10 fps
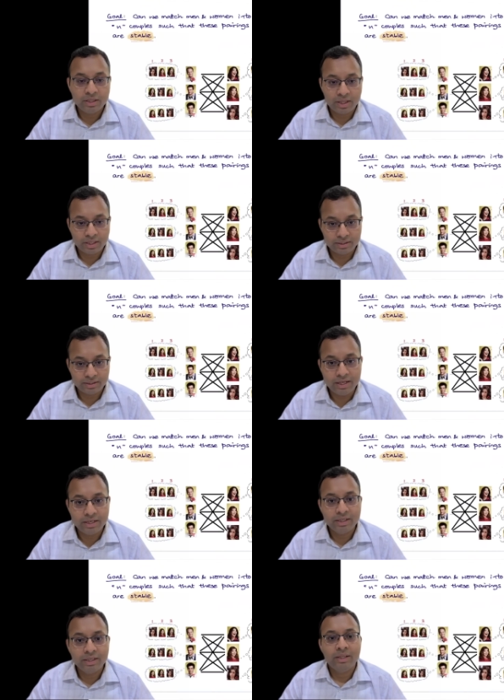such
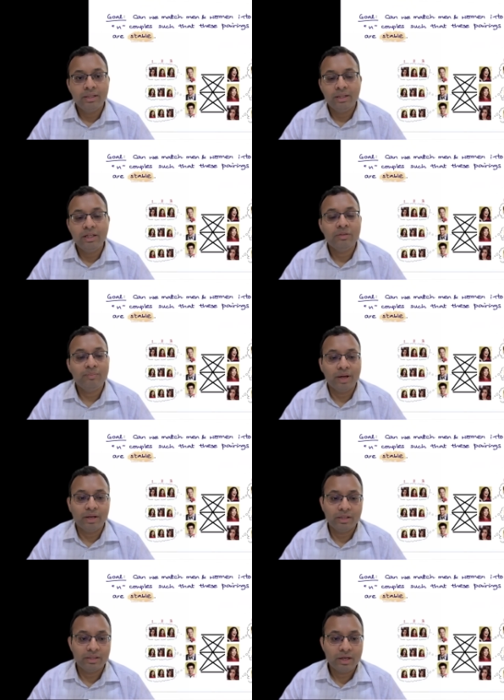that these
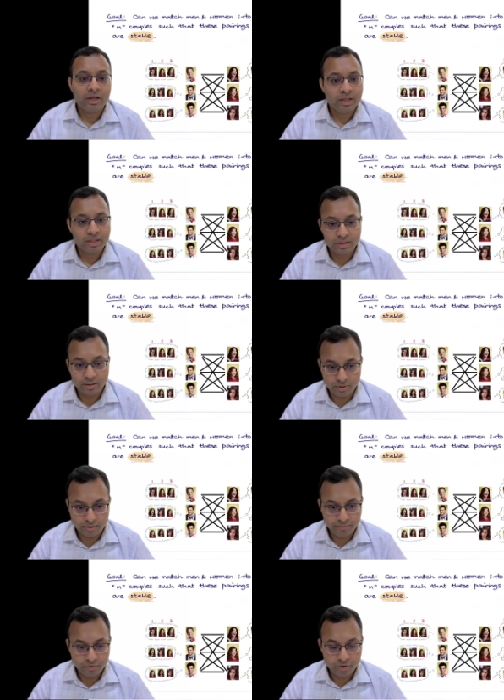pairings are stable.
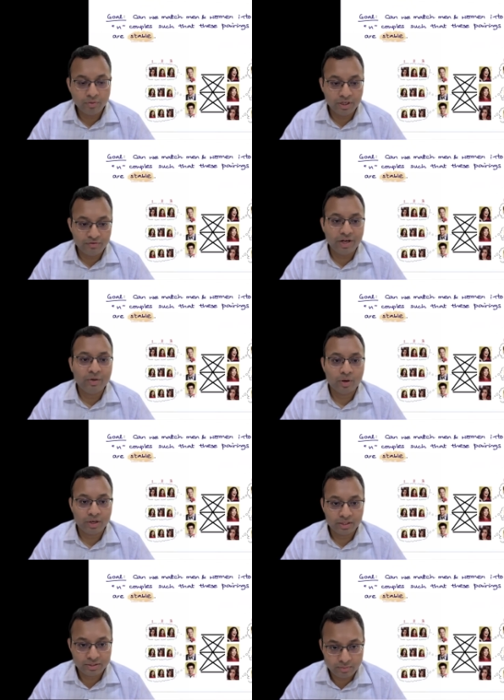So we'll define
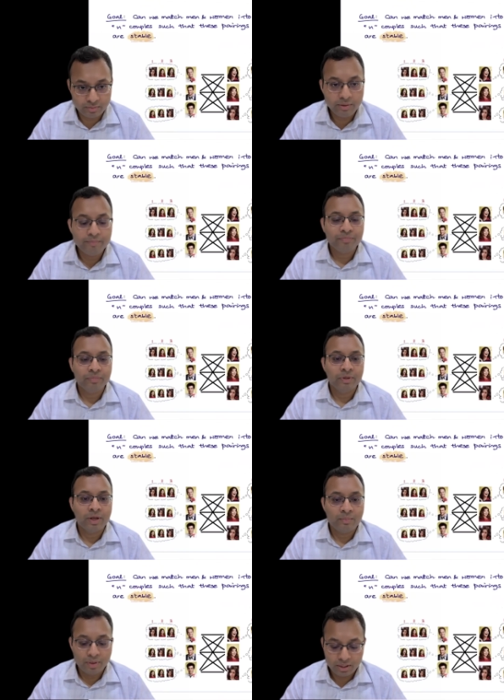what is stable,
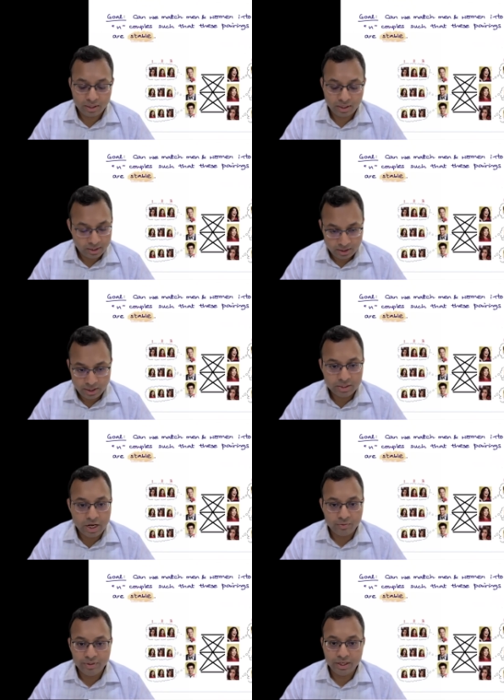but let's
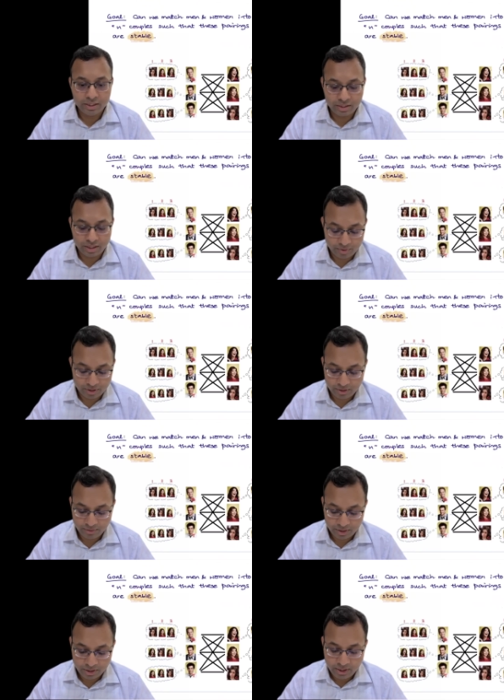start with an example.
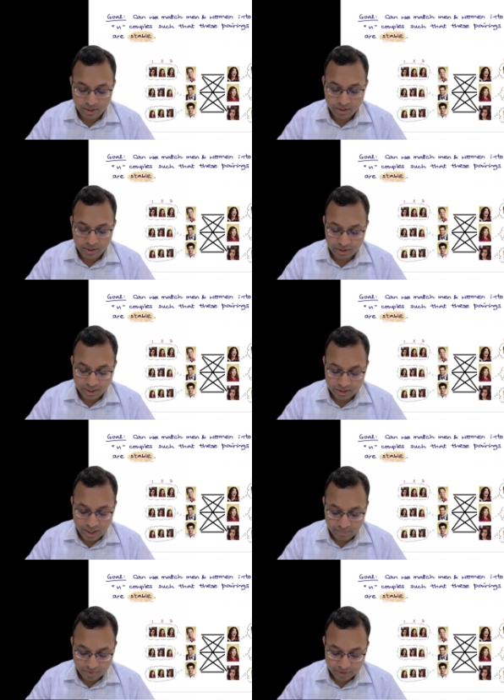In this
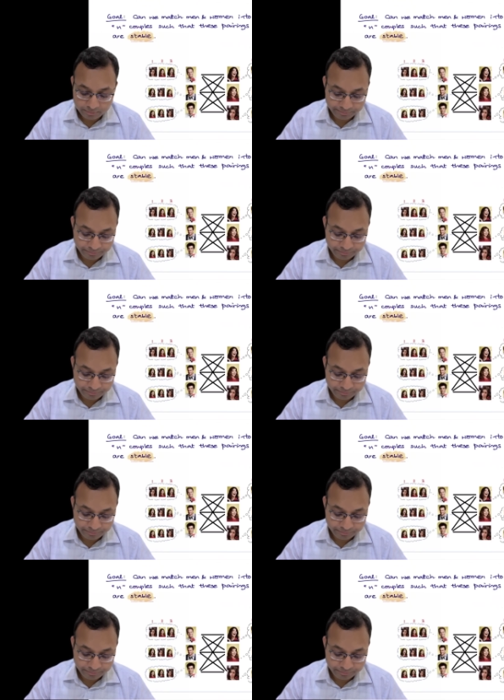example,